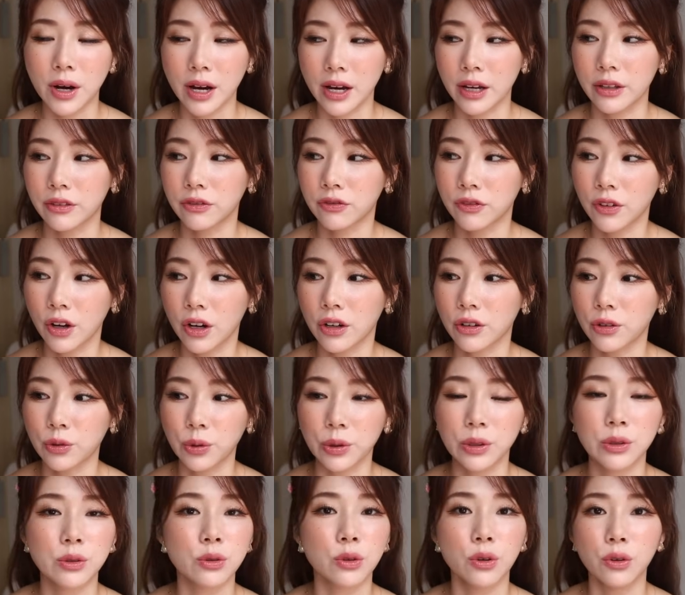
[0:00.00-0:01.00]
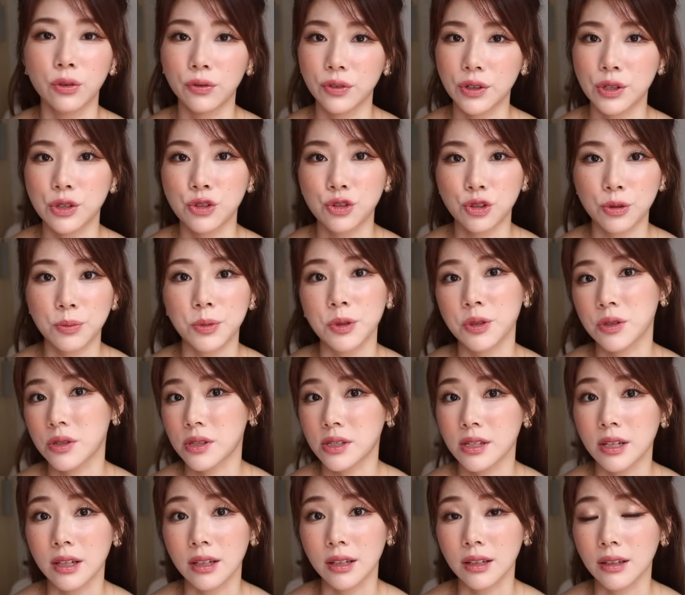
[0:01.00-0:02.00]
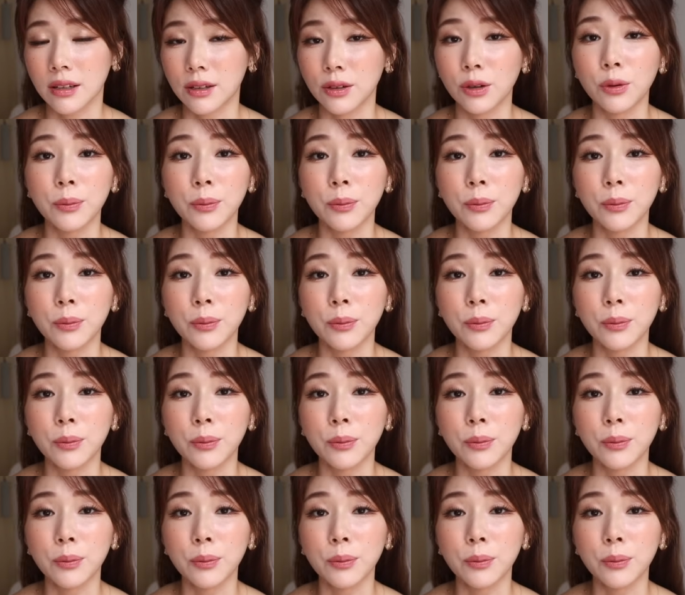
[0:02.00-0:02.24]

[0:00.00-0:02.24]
are not going to overstrip your skin